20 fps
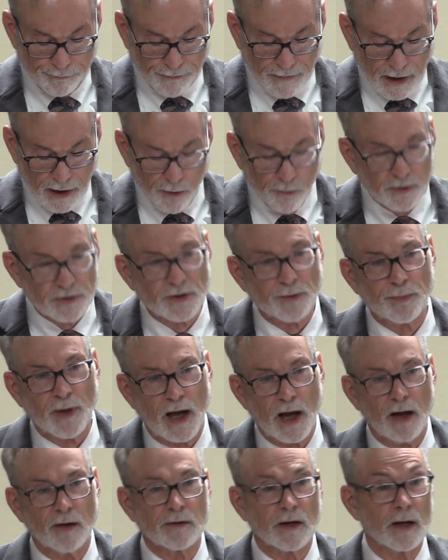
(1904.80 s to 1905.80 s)
It was
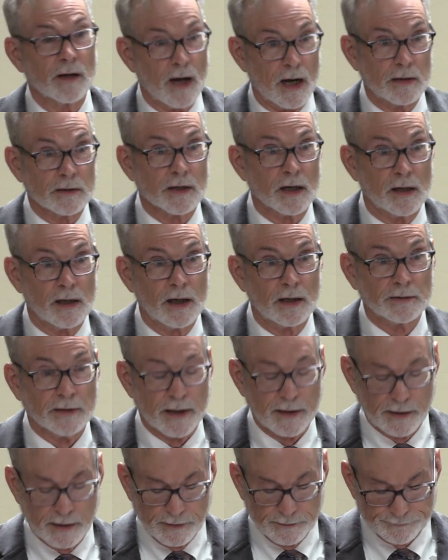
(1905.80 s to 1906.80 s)
about an
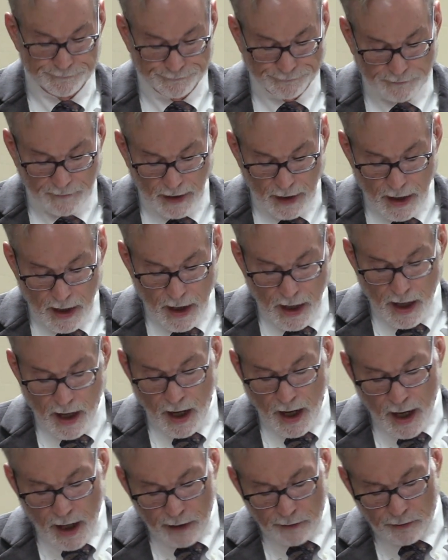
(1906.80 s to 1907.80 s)
alcoholic.
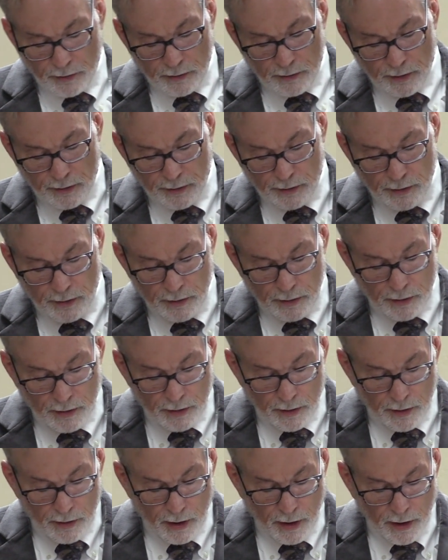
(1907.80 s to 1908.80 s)
And
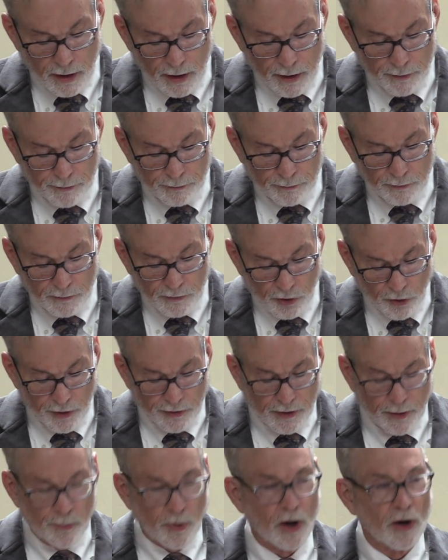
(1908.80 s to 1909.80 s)

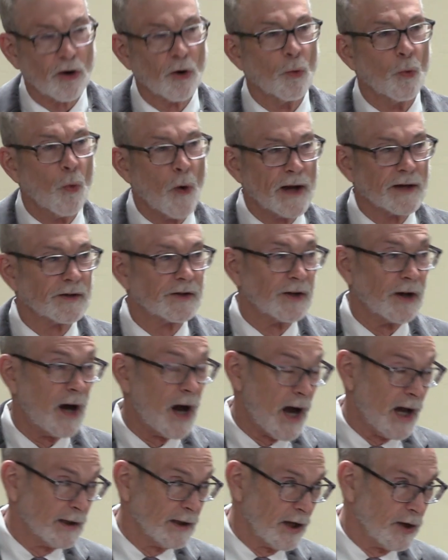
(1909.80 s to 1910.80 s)
Dorothy Parker went to
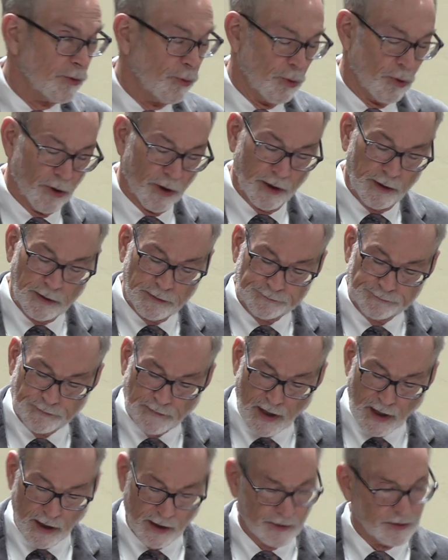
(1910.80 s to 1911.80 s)
Hollywood,
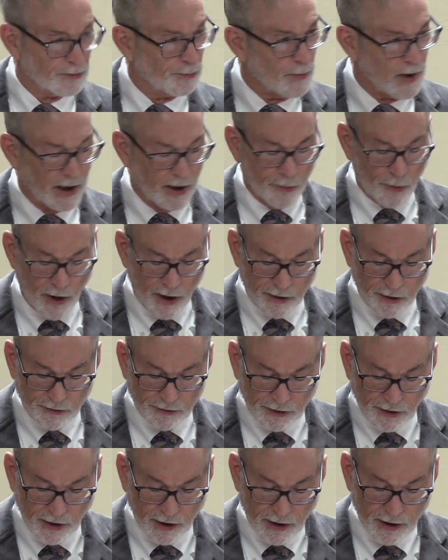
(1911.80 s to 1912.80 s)
as many
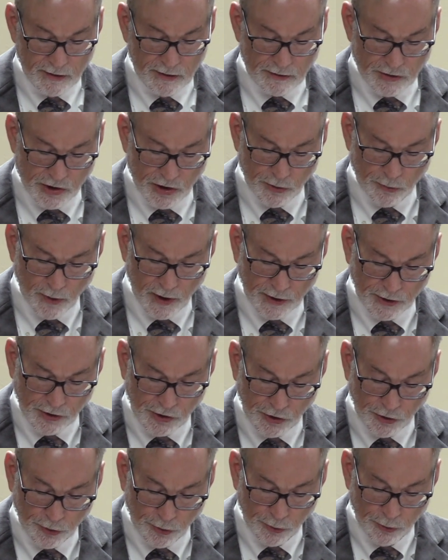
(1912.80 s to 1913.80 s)
writers did, and she went
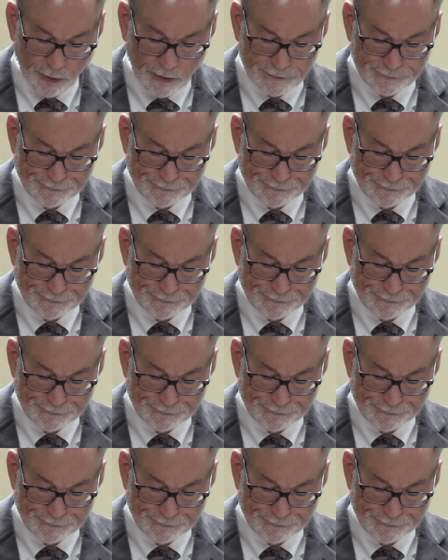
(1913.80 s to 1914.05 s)
too,